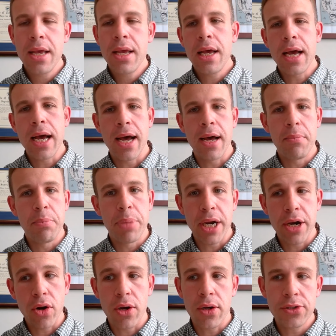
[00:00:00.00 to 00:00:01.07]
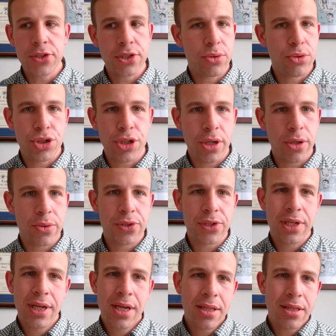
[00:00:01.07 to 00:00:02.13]
But it also shows
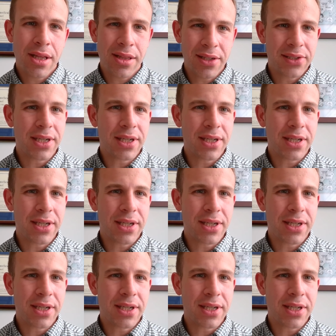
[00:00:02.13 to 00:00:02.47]
that this